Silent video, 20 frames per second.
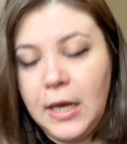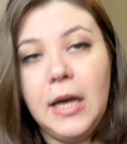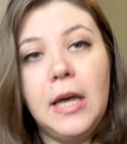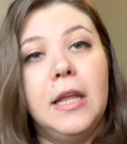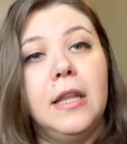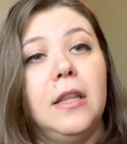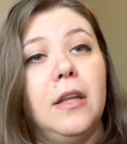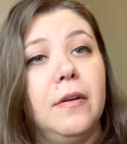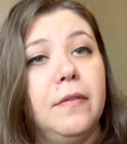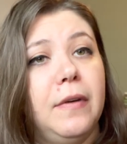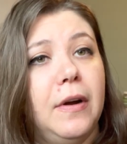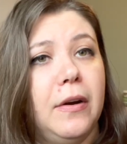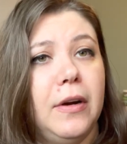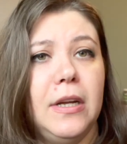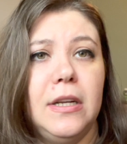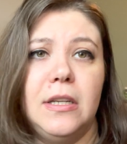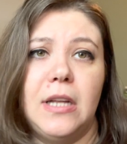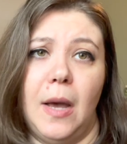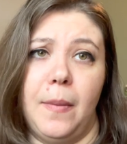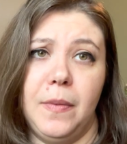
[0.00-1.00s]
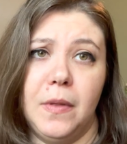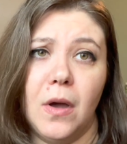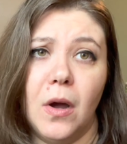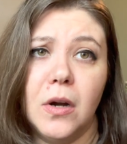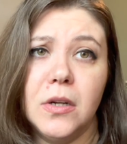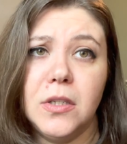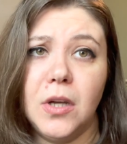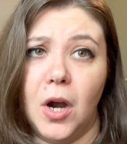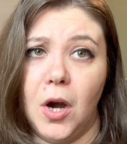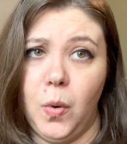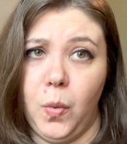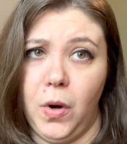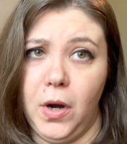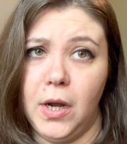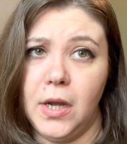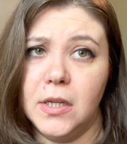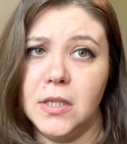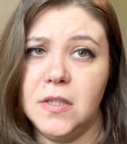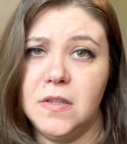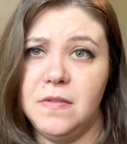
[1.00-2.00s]
They're very in-depth cards. The
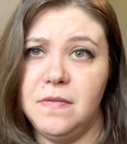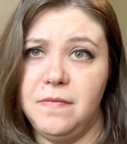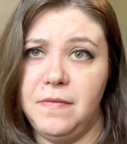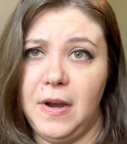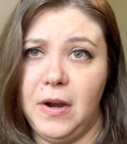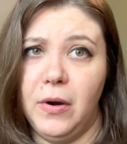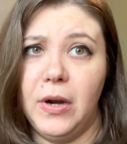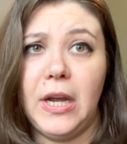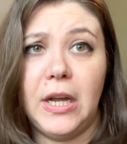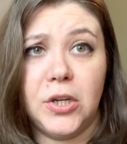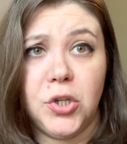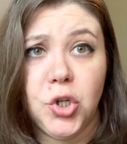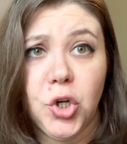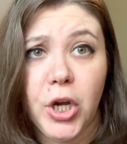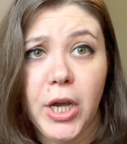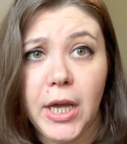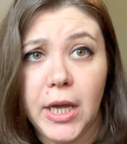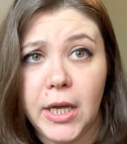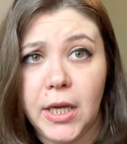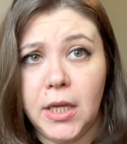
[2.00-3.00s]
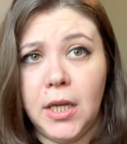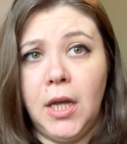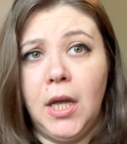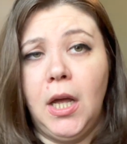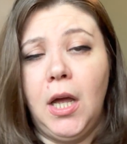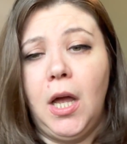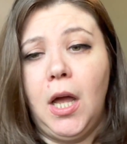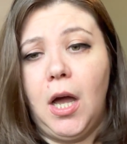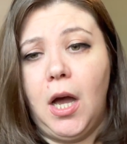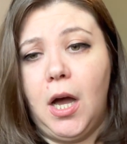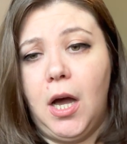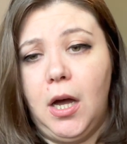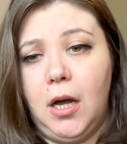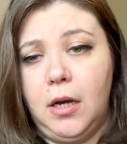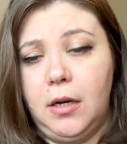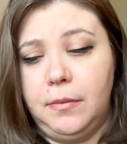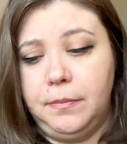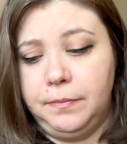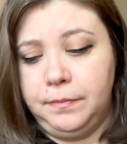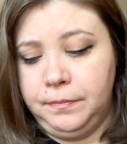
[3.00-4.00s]
artwork is very intricate.
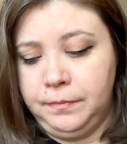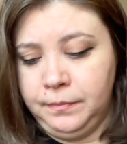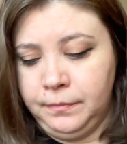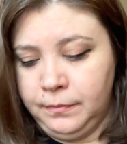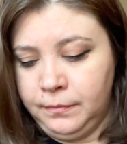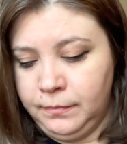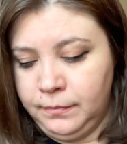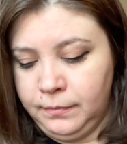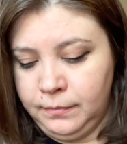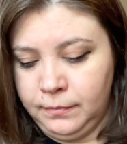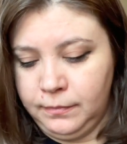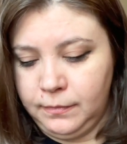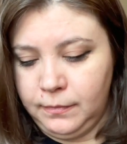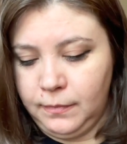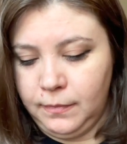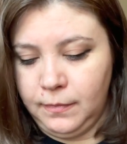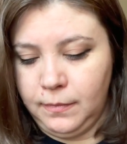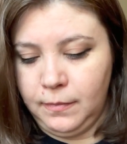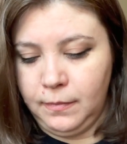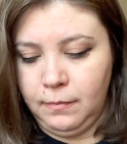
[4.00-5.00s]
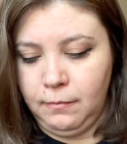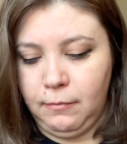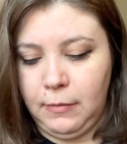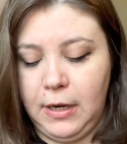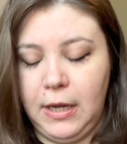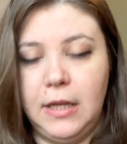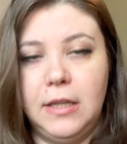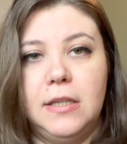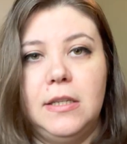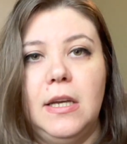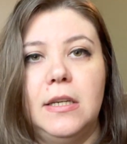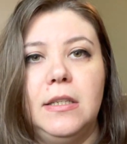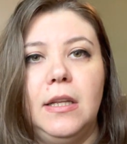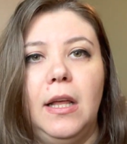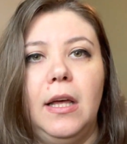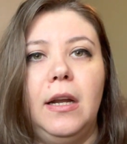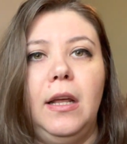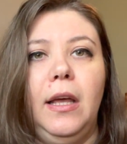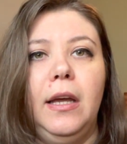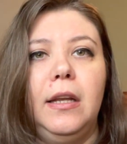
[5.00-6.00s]
Again, this has a
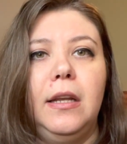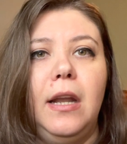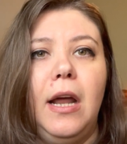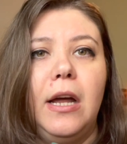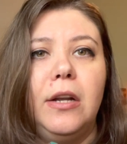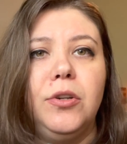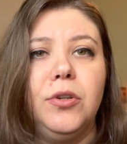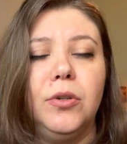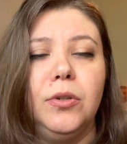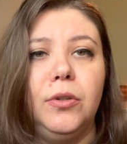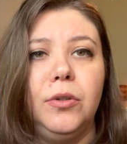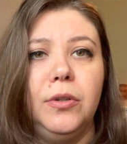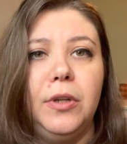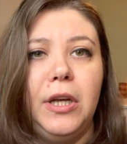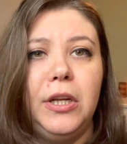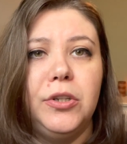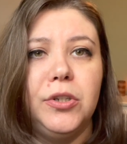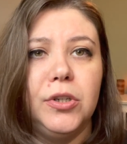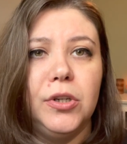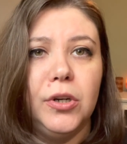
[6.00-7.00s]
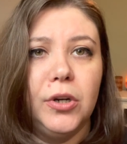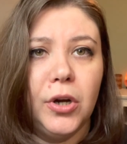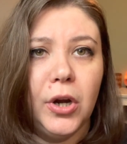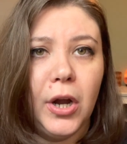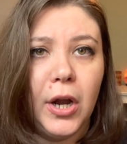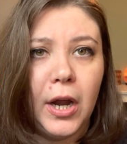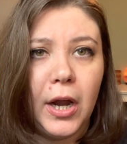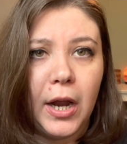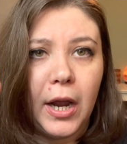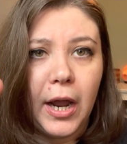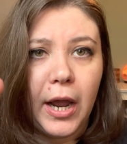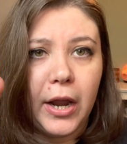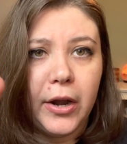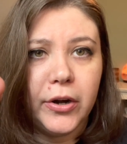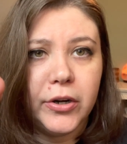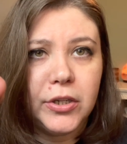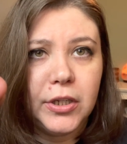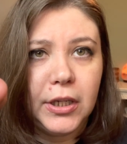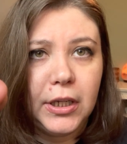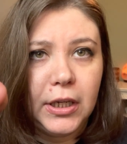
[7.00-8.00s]
lot of like natural nature
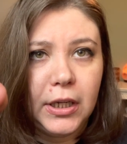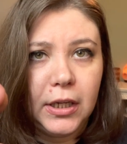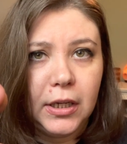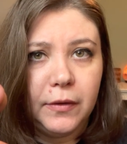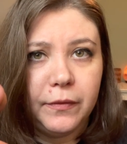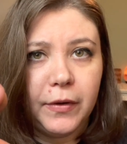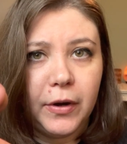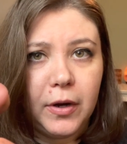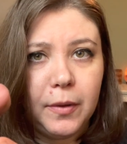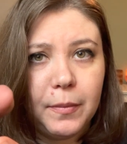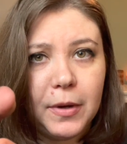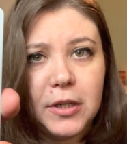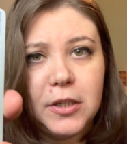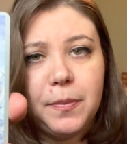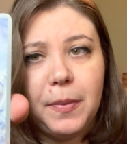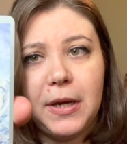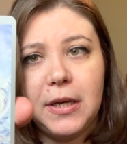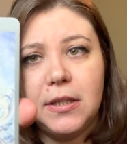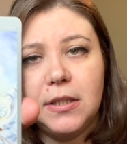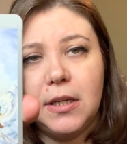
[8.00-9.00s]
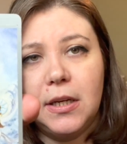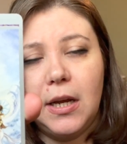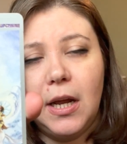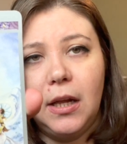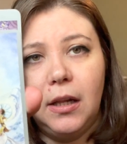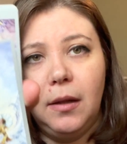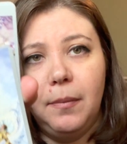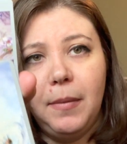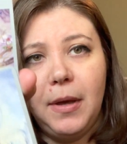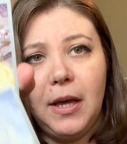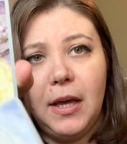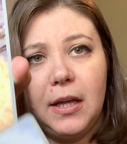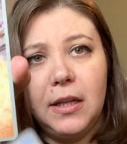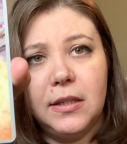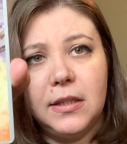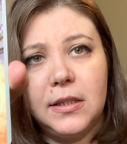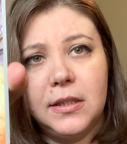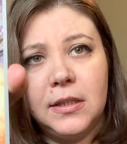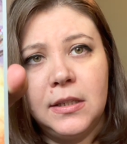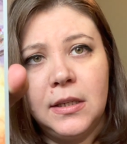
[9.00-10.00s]
energy, very much based in
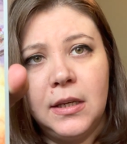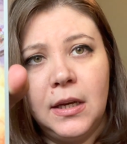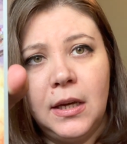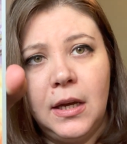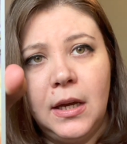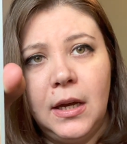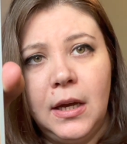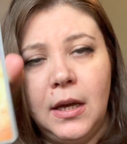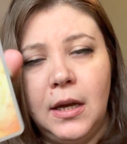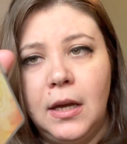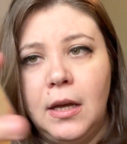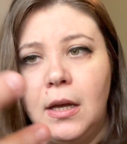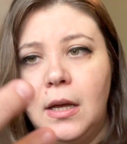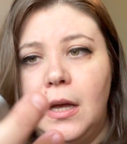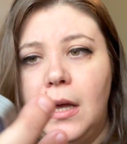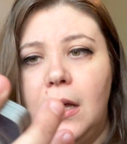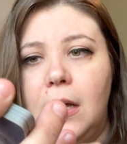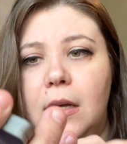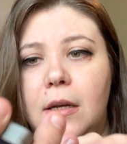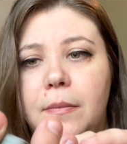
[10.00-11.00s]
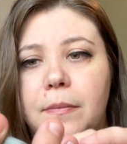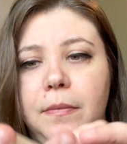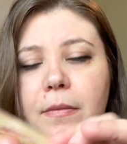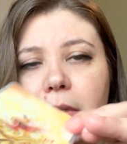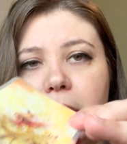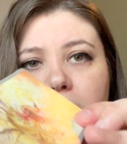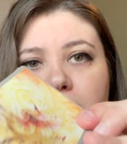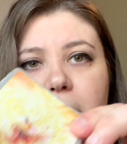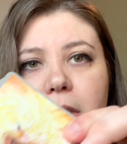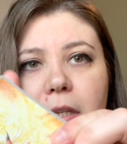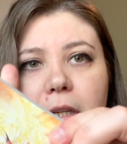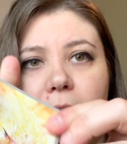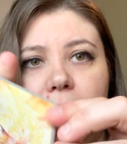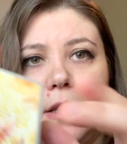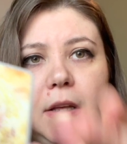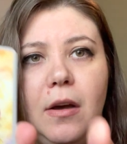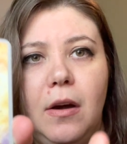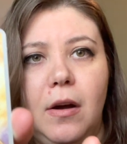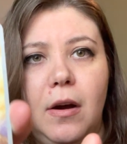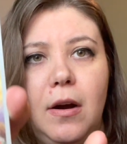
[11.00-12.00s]
elements. This is the
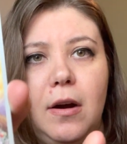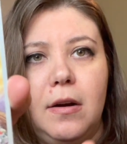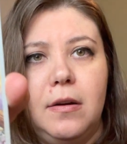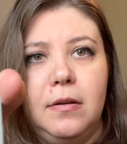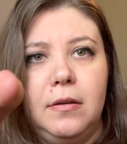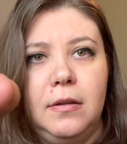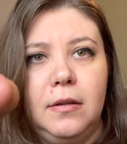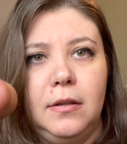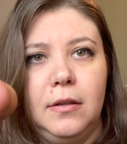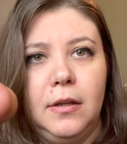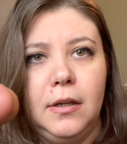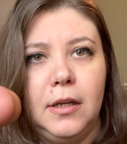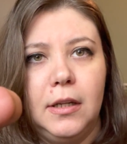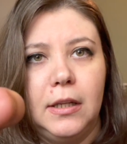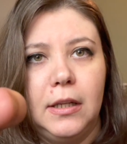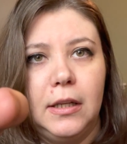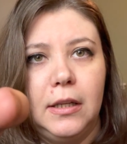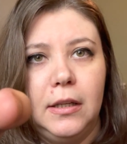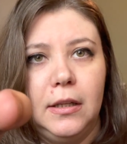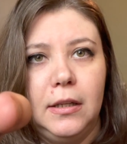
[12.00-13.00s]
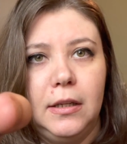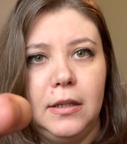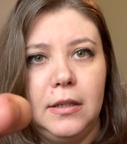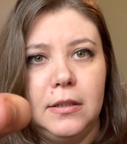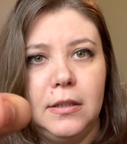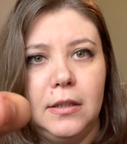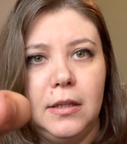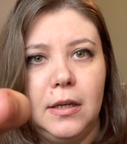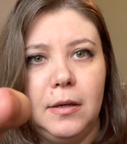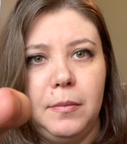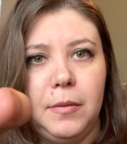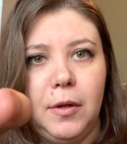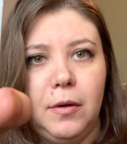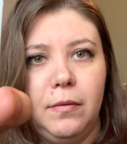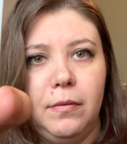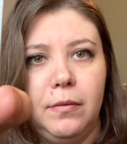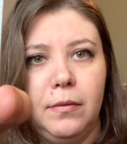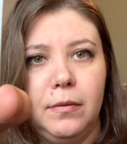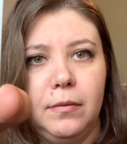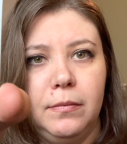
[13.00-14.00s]
death card. Look at, isn't that
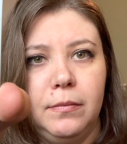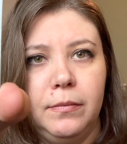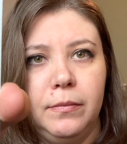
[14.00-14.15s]
beautiful?